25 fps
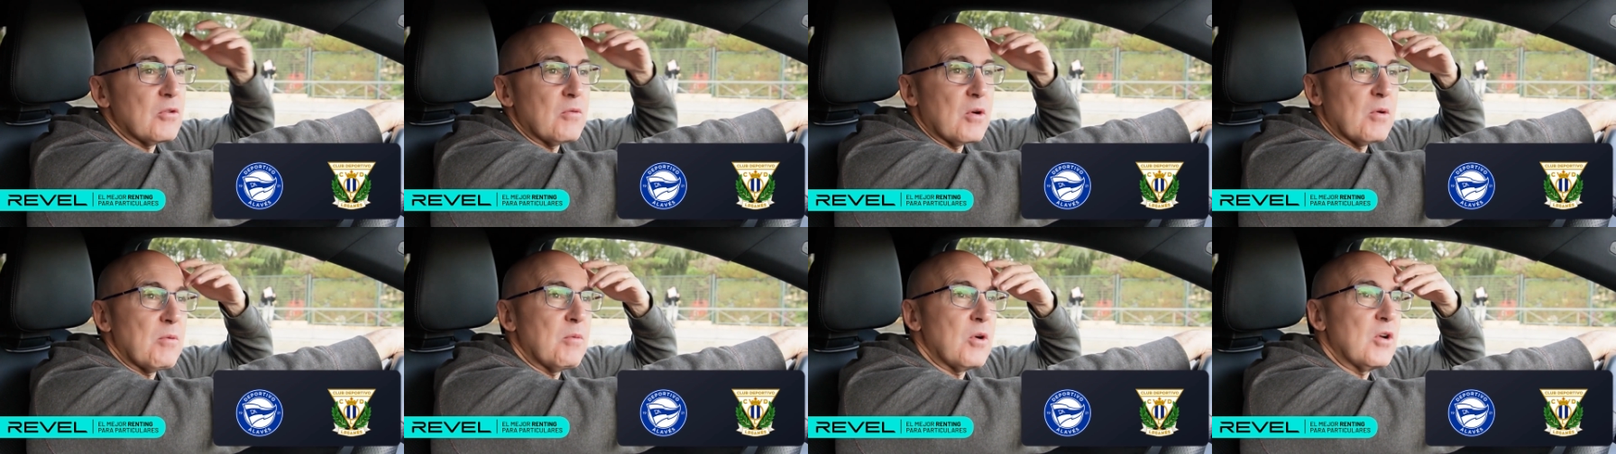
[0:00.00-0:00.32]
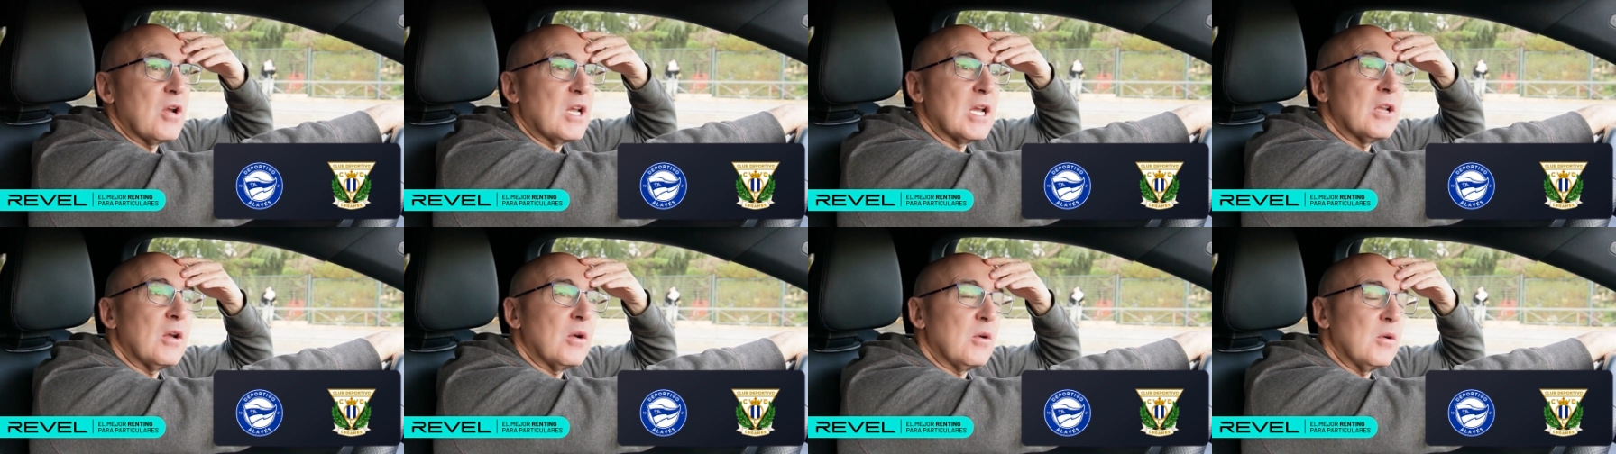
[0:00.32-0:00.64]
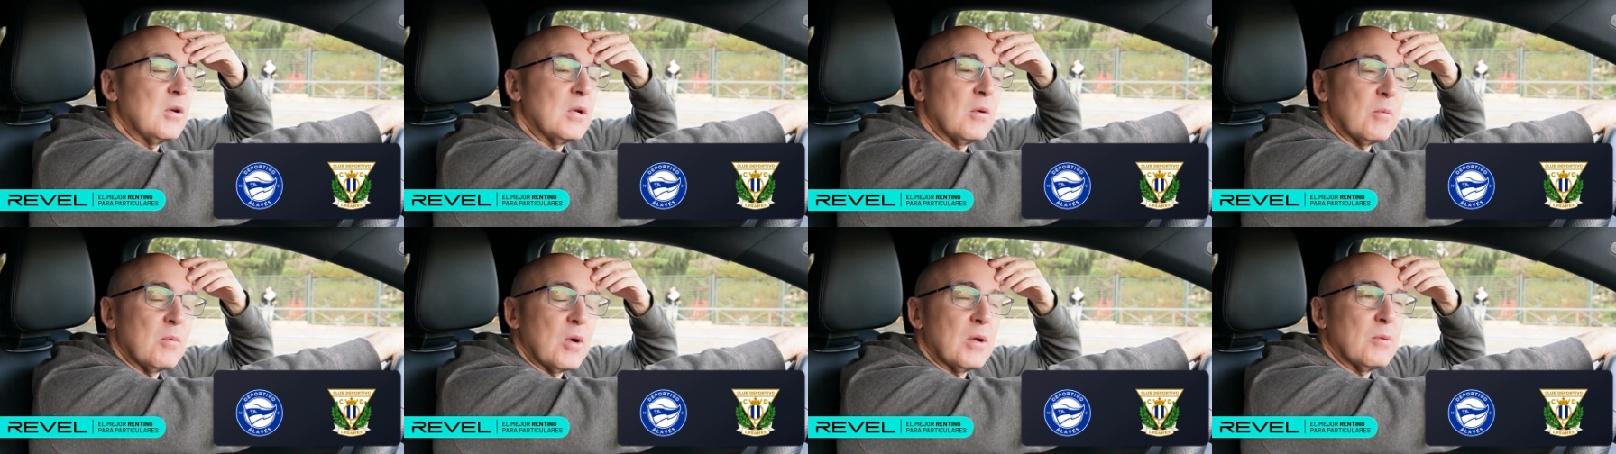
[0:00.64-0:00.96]
with Moreno,
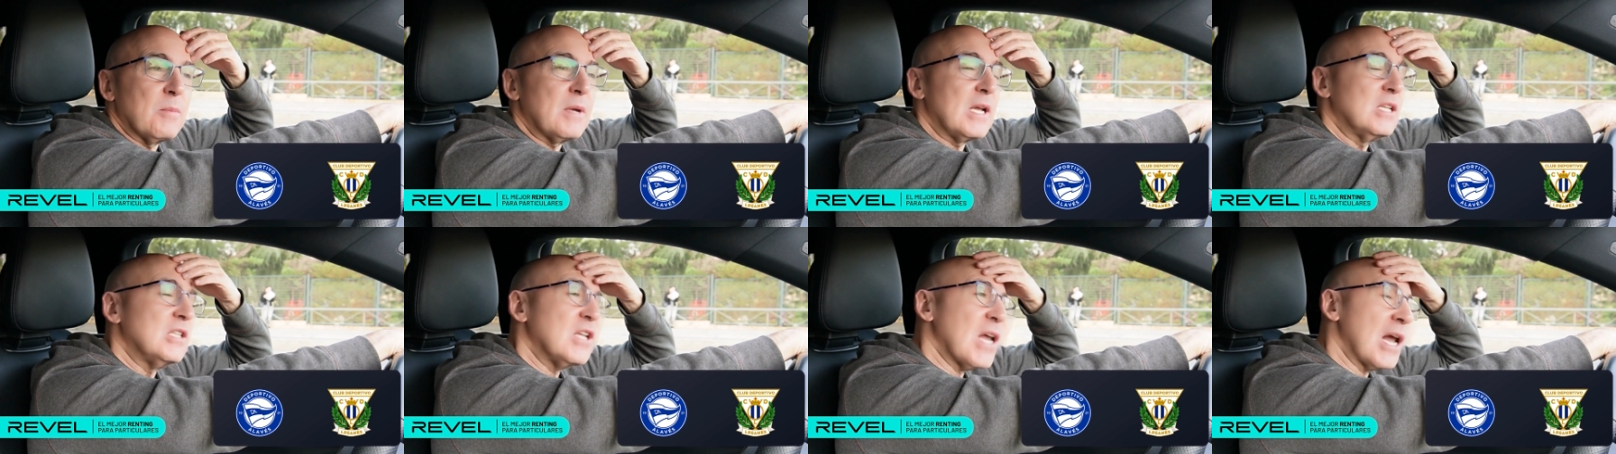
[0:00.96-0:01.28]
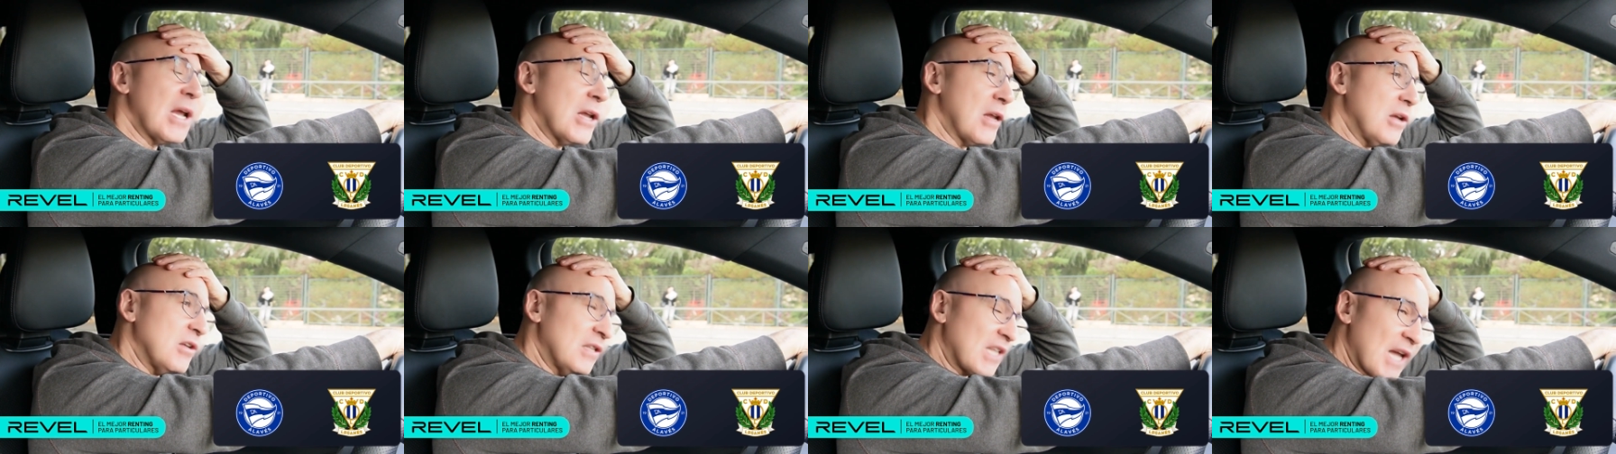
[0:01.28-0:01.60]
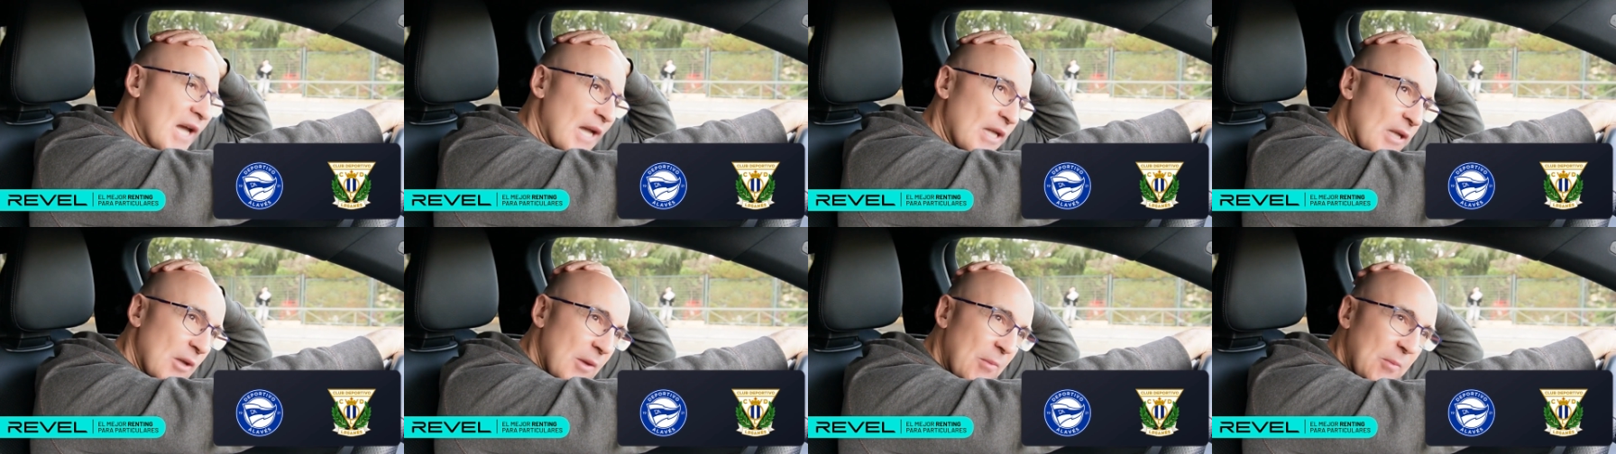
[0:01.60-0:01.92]
with my childhood
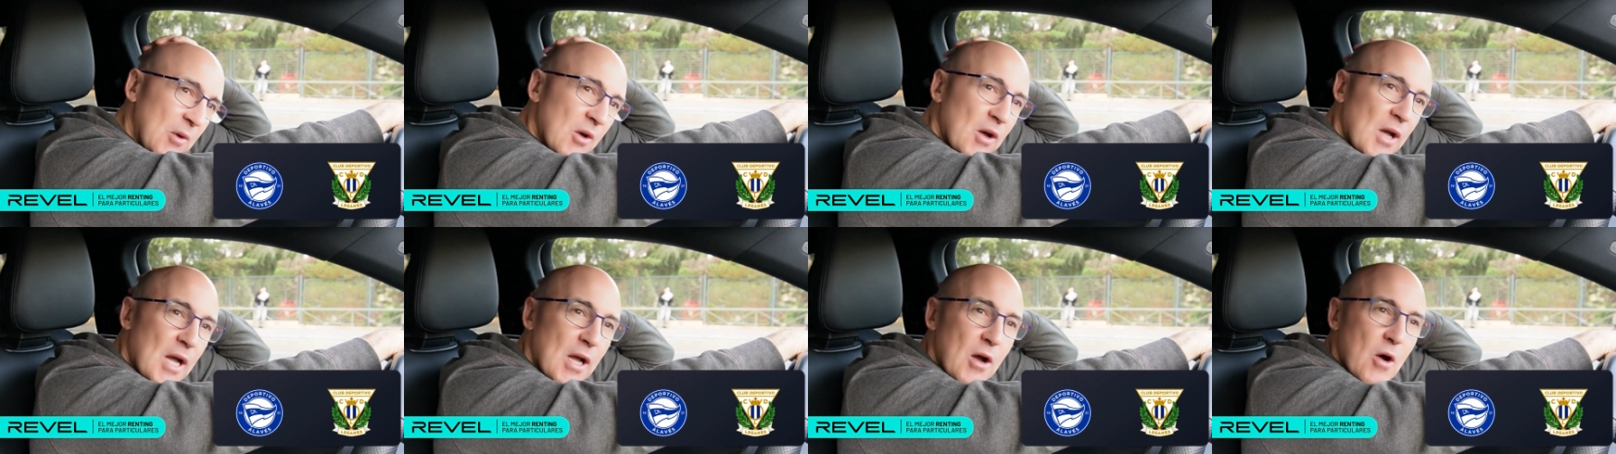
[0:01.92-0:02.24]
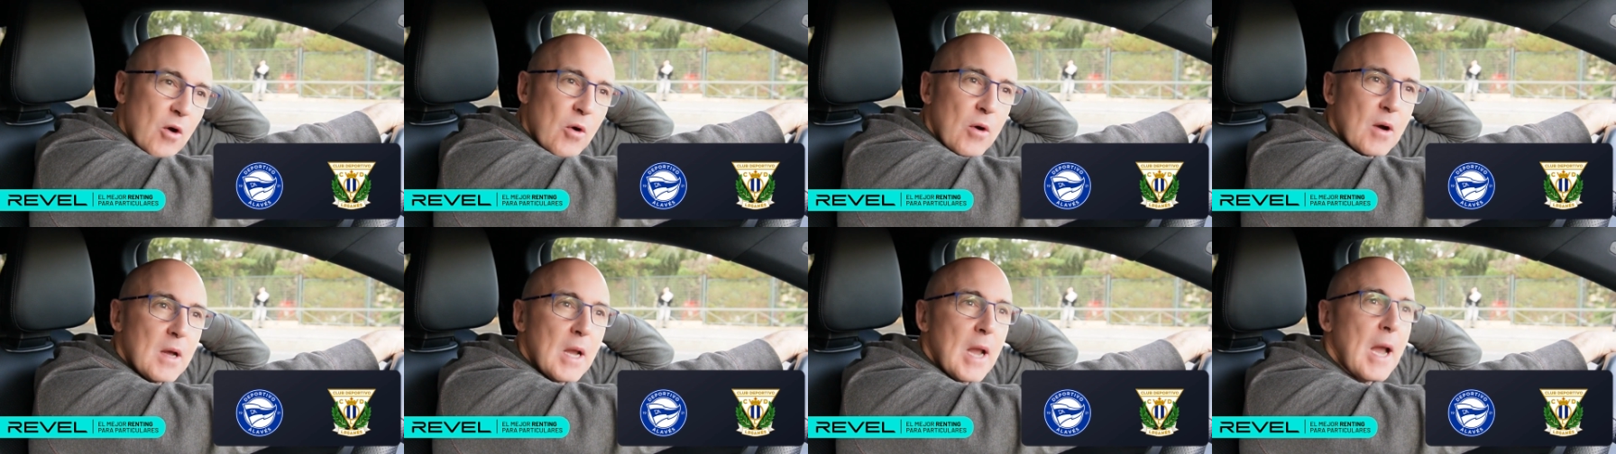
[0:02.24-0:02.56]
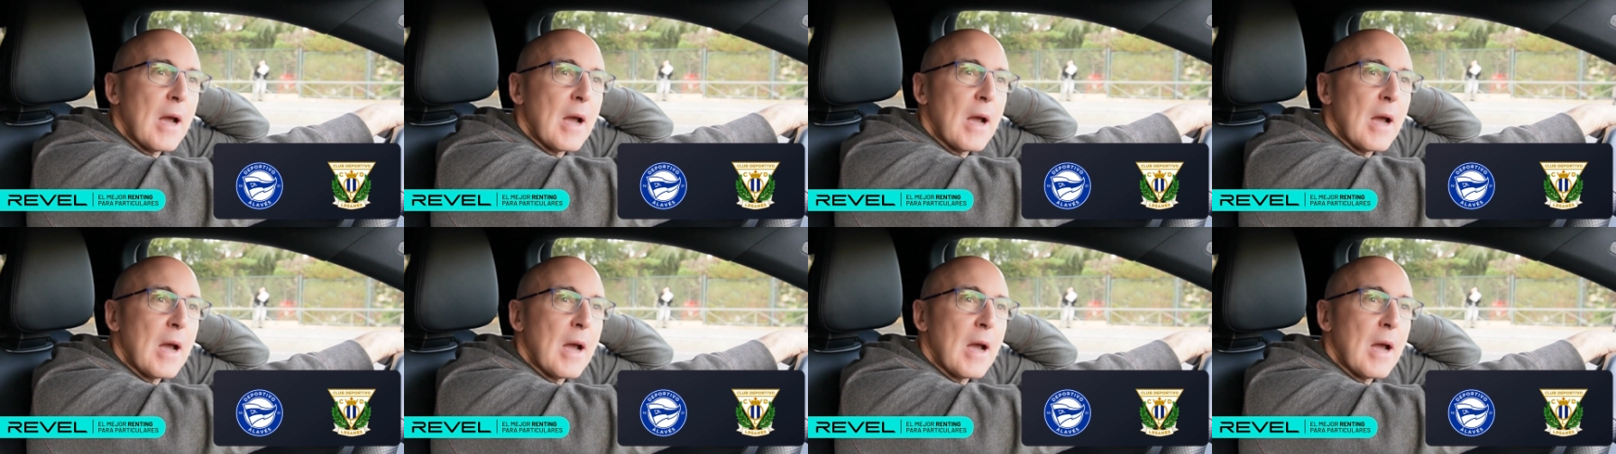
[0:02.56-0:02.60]
idol Moreno,